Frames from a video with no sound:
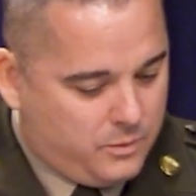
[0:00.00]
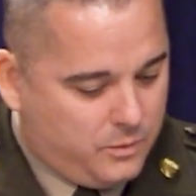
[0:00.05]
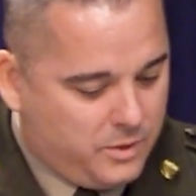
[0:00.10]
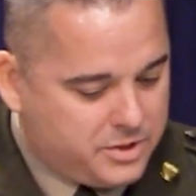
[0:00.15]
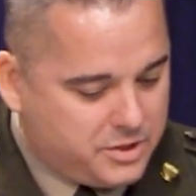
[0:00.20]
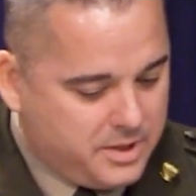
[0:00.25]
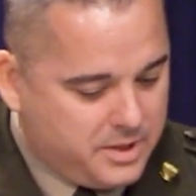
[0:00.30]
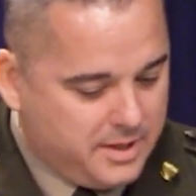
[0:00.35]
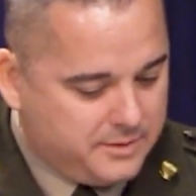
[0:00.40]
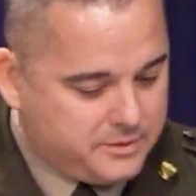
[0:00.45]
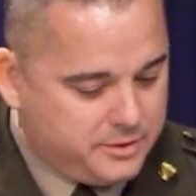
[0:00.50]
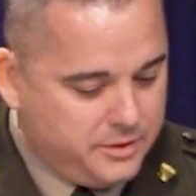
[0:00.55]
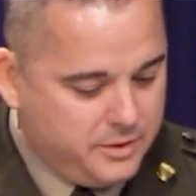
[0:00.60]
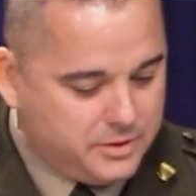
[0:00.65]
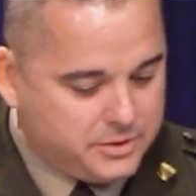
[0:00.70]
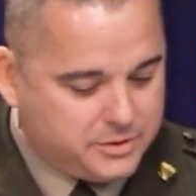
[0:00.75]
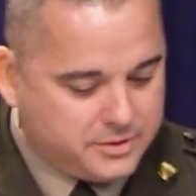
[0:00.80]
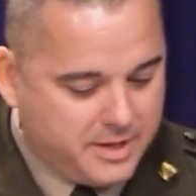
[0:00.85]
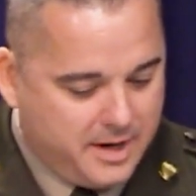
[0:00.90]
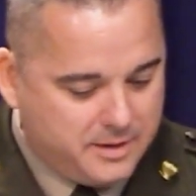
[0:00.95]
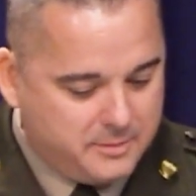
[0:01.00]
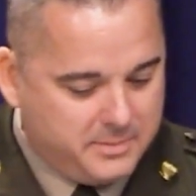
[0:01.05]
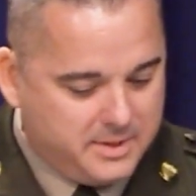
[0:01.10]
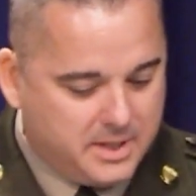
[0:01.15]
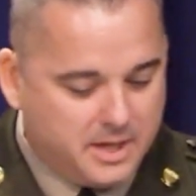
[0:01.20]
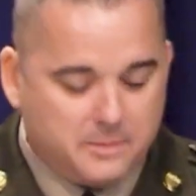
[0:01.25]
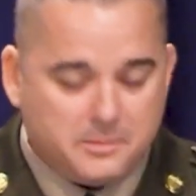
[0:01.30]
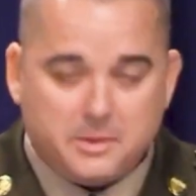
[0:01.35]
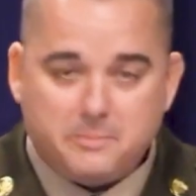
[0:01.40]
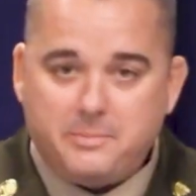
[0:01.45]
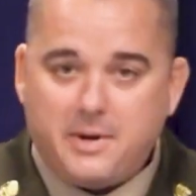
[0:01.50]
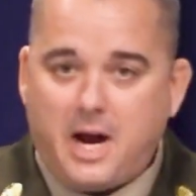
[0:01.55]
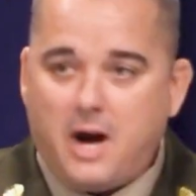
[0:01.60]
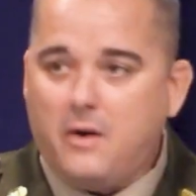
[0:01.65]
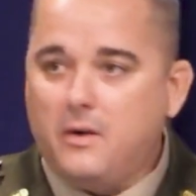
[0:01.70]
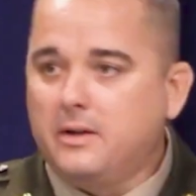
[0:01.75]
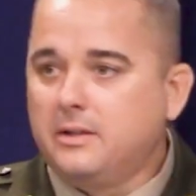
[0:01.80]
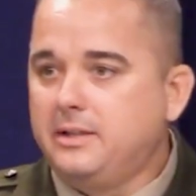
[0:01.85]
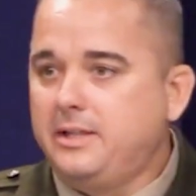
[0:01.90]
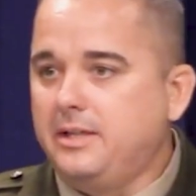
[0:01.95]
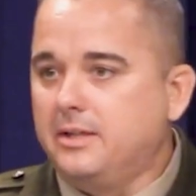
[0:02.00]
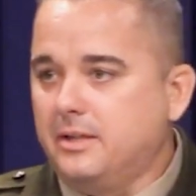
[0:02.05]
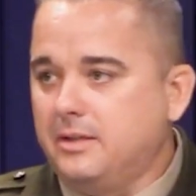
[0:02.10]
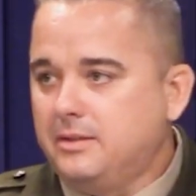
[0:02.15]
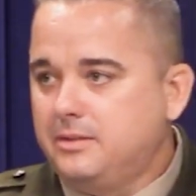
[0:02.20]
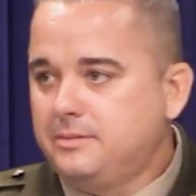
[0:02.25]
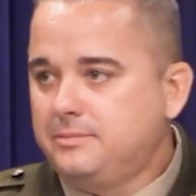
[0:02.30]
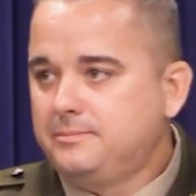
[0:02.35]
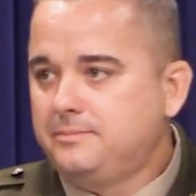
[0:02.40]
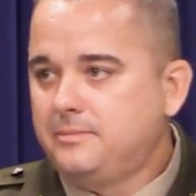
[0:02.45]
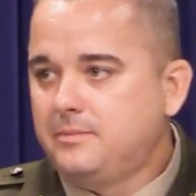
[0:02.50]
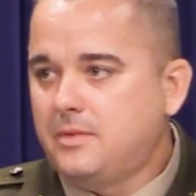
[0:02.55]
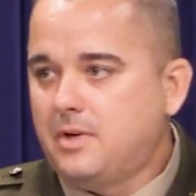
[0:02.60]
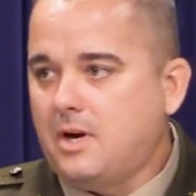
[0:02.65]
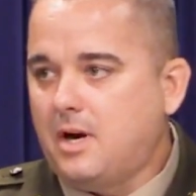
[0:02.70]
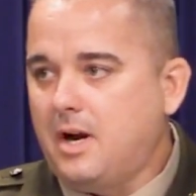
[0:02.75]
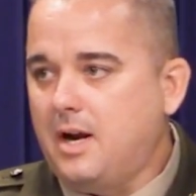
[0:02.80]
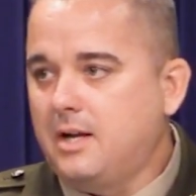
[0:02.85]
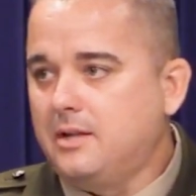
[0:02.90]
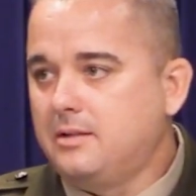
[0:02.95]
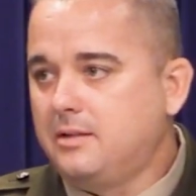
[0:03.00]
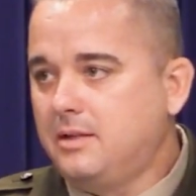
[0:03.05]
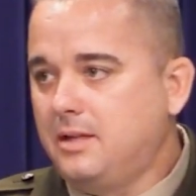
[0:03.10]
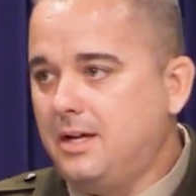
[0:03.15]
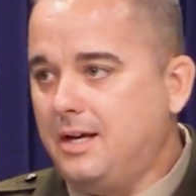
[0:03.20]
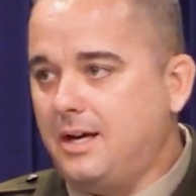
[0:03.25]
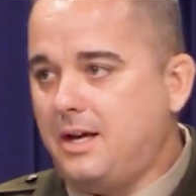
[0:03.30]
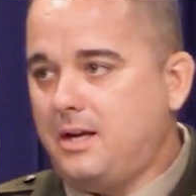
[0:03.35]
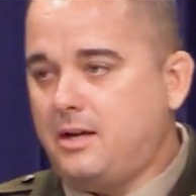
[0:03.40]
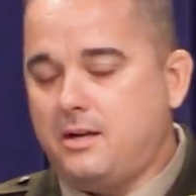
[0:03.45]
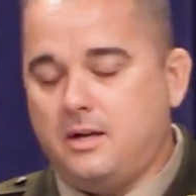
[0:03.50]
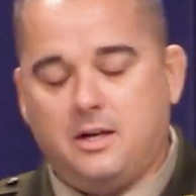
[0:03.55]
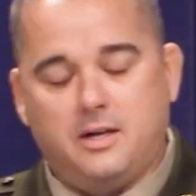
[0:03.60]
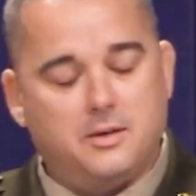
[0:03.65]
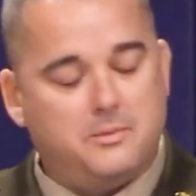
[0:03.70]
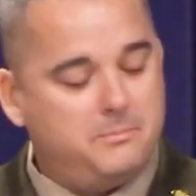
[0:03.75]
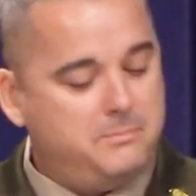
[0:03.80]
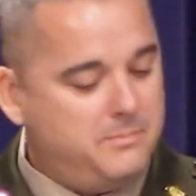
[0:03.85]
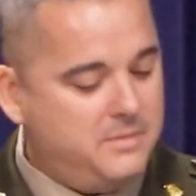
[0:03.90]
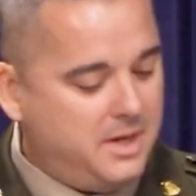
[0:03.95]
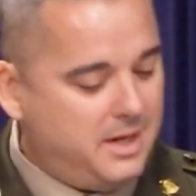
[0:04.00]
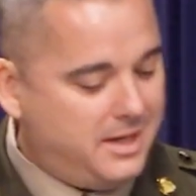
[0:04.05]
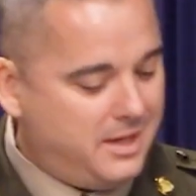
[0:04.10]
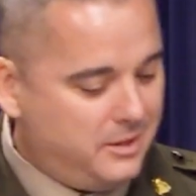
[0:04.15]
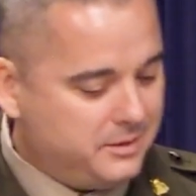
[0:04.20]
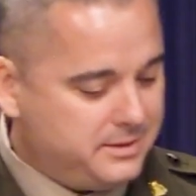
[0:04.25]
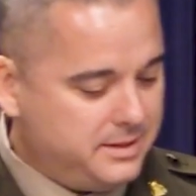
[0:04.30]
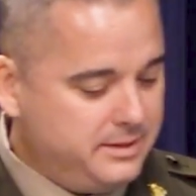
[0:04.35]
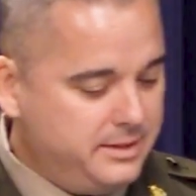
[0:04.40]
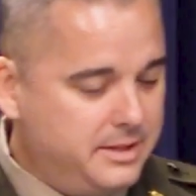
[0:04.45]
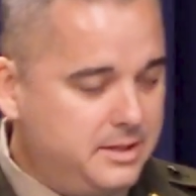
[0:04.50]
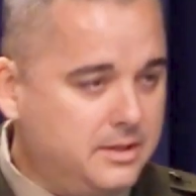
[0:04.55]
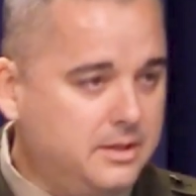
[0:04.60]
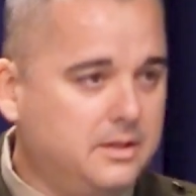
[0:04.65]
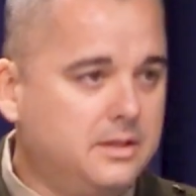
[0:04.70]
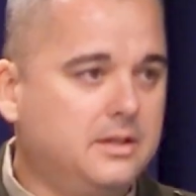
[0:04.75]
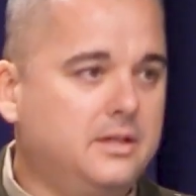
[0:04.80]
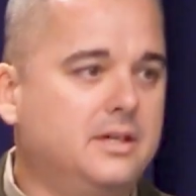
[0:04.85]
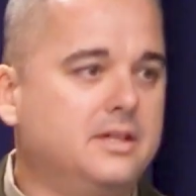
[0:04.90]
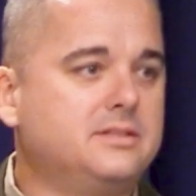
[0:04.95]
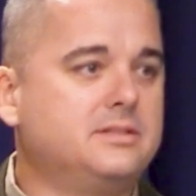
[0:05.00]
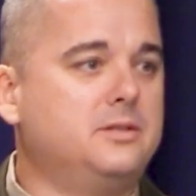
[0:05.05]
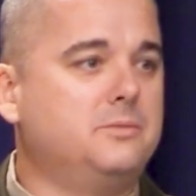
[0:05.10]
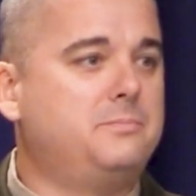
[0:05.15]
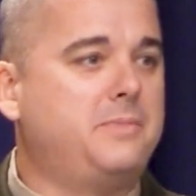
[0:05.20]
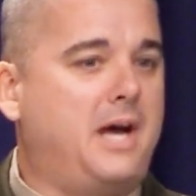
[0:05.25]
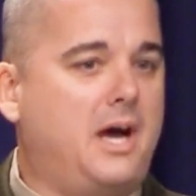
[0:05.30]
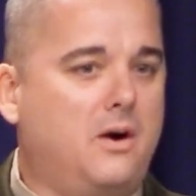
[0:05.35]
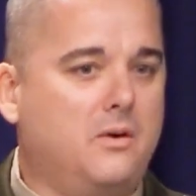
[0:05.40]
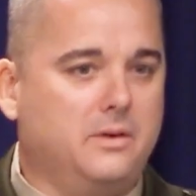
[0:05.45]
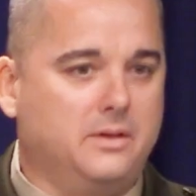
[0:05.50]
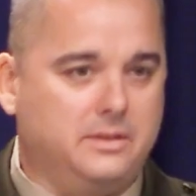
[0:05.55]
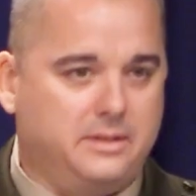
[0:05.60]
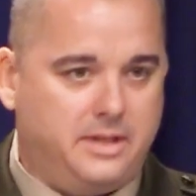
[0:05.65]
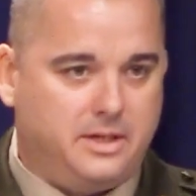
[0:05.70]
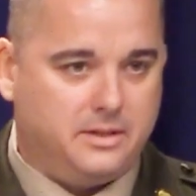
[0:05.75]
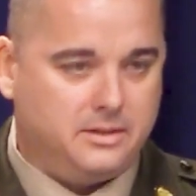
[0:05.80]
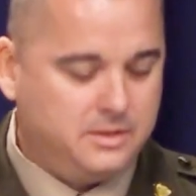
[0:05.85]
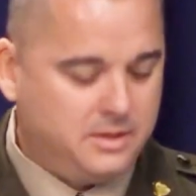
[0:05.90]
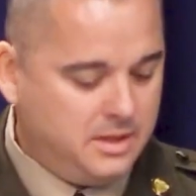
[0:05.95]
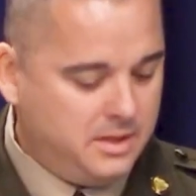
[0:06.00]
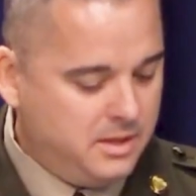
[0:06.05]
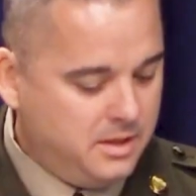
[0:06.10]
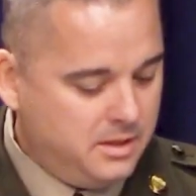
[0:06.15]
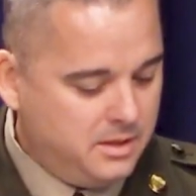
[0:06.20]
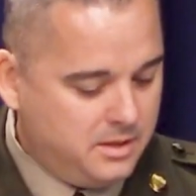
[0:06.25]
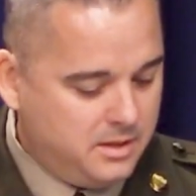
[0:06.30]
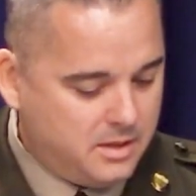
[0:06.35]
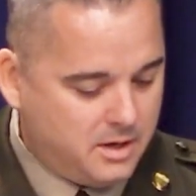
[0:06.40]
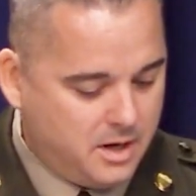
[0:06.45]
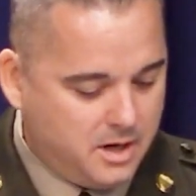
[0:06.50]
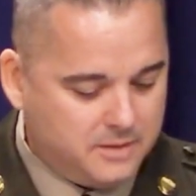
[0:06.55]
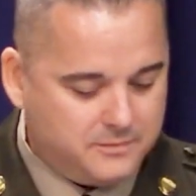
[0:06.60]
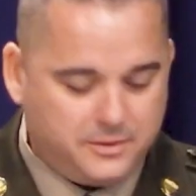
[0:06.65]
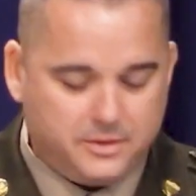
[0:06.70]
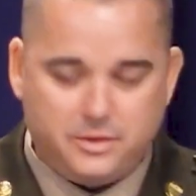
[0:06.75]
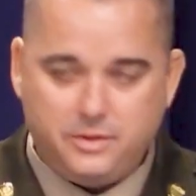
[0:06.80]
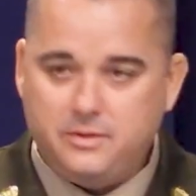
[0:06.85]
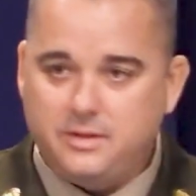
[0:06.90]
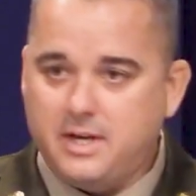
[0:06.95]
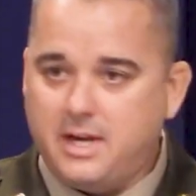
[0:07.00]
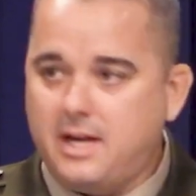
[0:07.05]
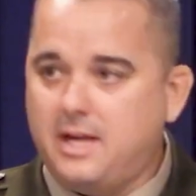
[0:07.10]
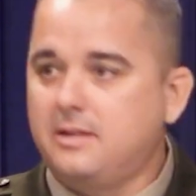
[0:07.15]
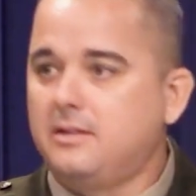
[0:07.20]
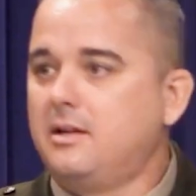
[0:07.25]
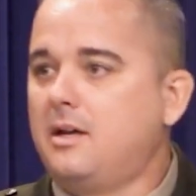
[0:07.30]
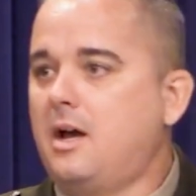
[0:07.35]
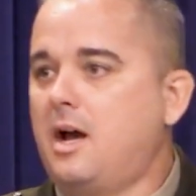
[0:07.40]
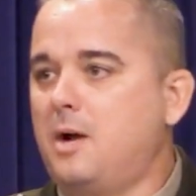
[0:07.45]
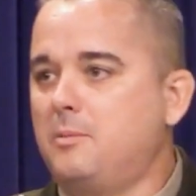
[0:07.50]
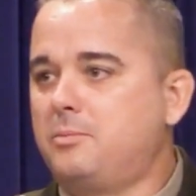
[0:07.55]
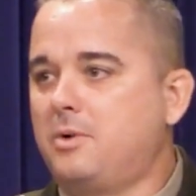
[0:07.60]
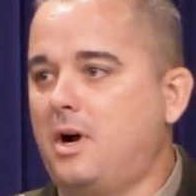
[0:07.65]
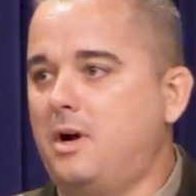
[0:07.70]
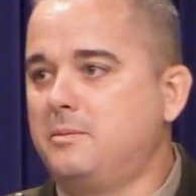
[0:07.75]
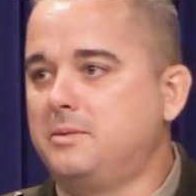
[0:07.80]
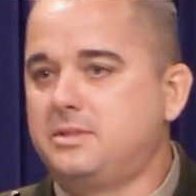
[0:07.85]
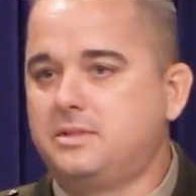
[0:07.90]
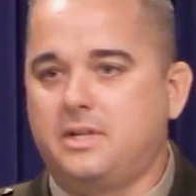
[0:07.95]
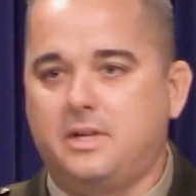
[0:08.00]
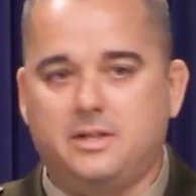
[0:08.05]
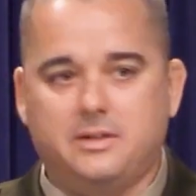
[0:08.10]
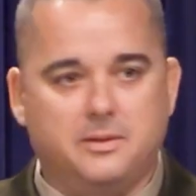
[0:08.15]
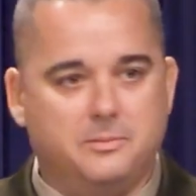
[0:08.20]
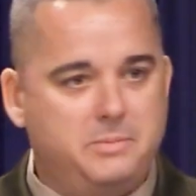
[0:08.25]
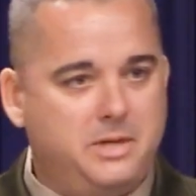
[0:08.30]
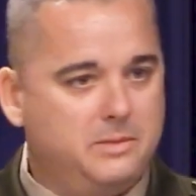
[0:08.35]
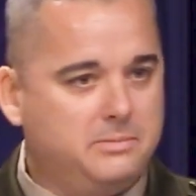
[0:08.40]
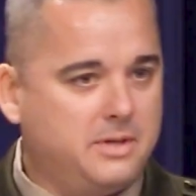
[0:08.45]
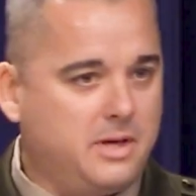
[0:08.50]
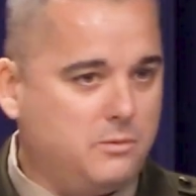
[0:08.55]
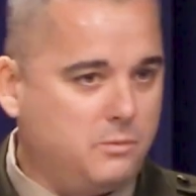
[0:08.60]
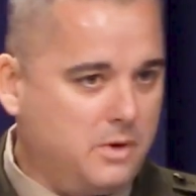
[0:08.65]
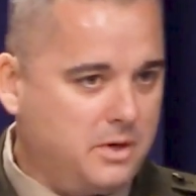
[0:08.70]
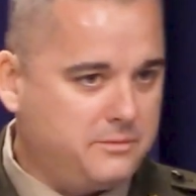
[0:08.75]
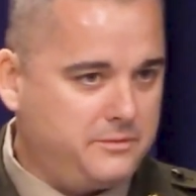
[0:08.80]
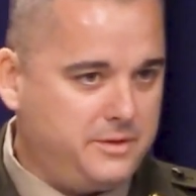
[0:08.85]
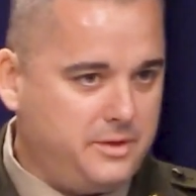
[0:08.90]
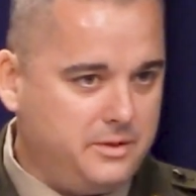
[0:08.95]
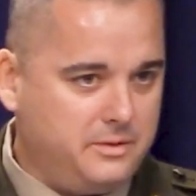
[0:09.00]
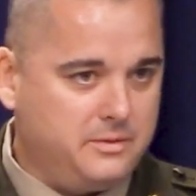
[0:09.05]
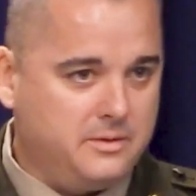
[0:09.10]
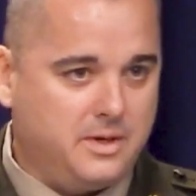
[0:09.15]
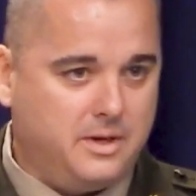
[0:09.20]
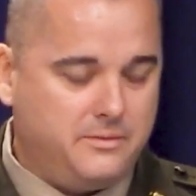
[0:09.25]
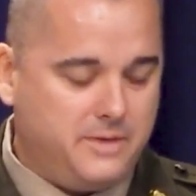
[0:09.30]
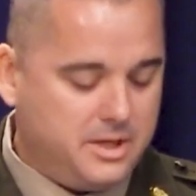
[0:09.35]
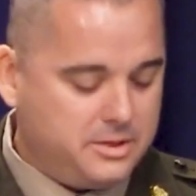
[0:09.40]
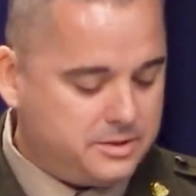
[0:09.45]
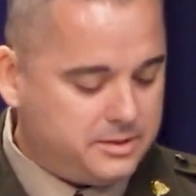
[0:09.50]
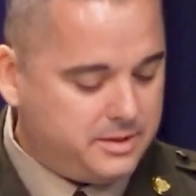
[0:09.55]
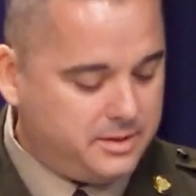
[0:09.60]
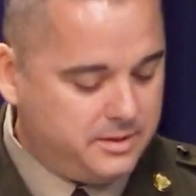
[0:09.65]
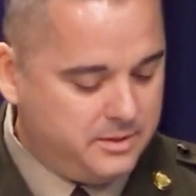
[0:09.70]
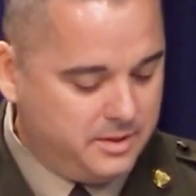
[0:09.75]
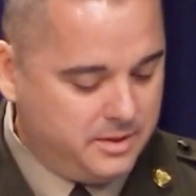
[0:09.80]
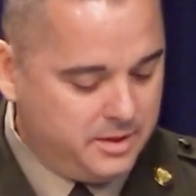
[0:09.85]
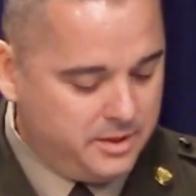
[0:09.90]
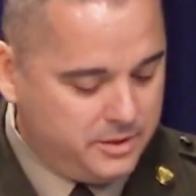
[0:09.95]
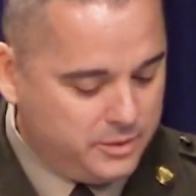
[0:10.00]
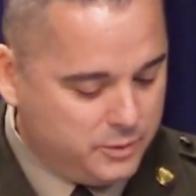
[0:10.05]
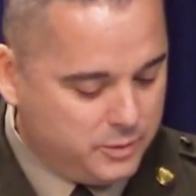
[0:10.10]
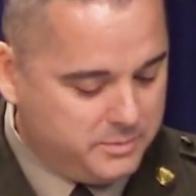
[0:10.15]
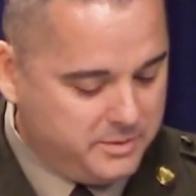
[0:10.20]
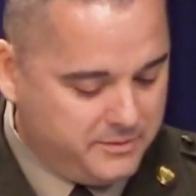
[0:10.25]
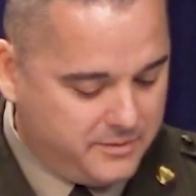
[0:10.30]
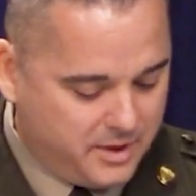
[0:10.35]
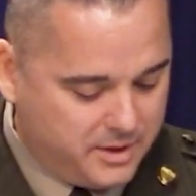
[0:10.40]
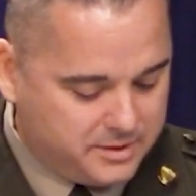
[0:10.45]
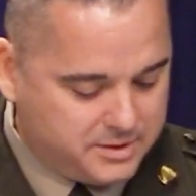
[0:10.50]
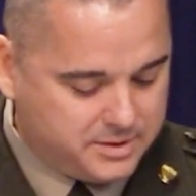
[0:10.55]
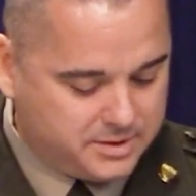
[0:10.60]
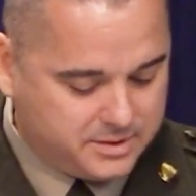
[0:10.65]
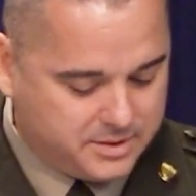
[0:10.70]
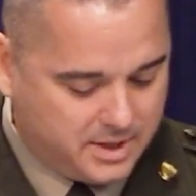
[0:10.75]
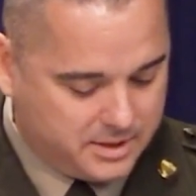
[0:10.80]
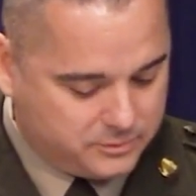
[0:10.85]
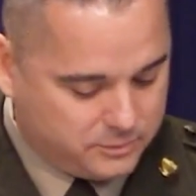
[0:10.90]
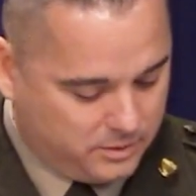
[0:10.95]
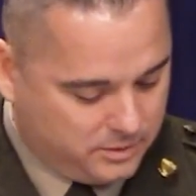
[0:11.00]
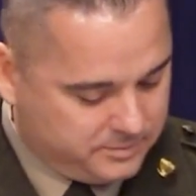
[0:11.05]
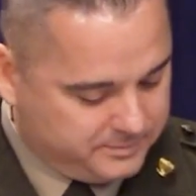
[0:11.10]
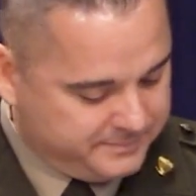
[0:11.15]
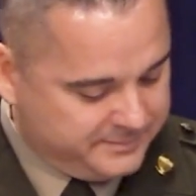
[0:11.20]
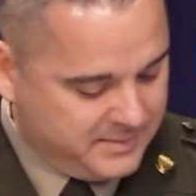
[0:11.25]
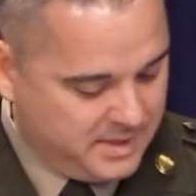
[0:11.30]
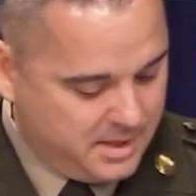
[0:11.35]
What you have to do is strive to become an empowering leader. All right, and a healthy leader is an empowering leader. All right, if you do that, I promise the people that work for you, eventually, you will be very successful.